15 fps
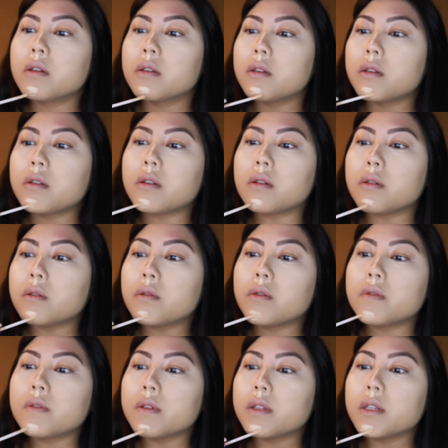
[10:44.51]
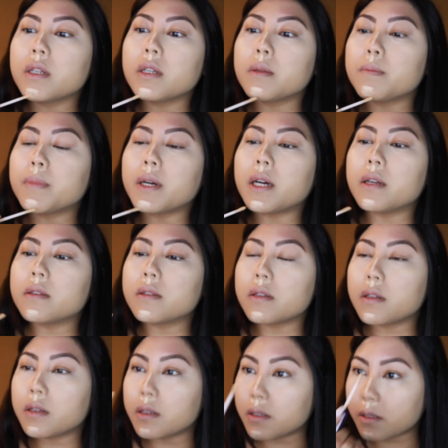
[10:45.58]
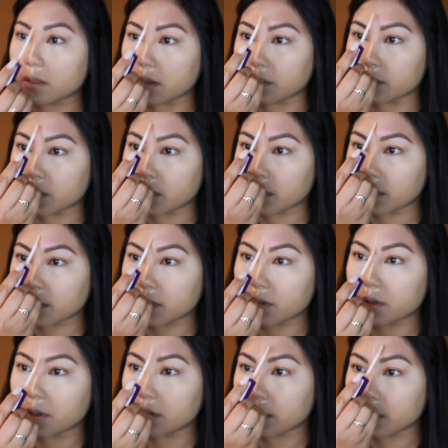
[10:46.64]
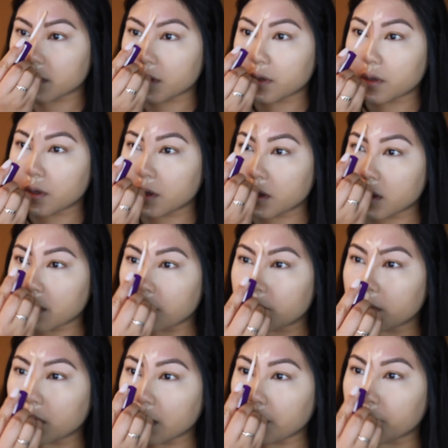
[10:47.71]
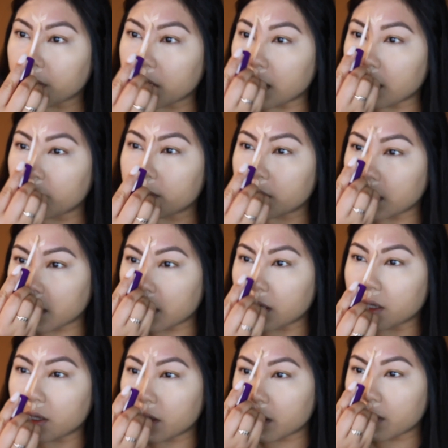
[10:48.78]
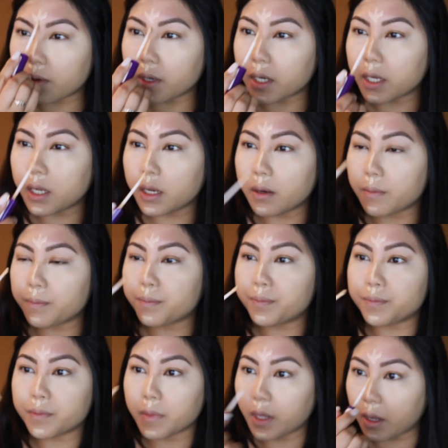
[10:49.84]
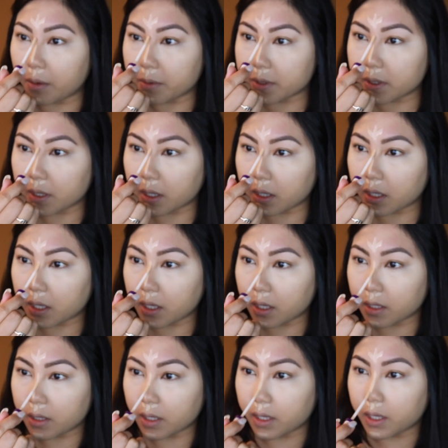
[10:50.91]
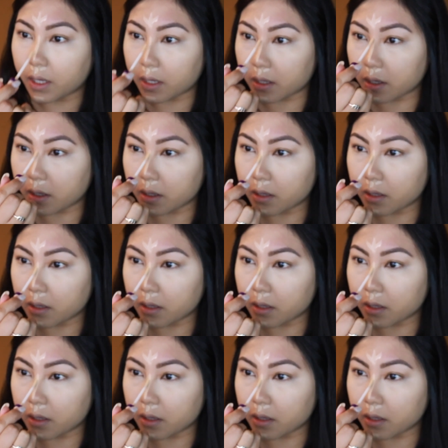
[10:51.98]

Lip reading: you know, hopefully it passes. I'm just really bummed. And you know what, I was thinking, like,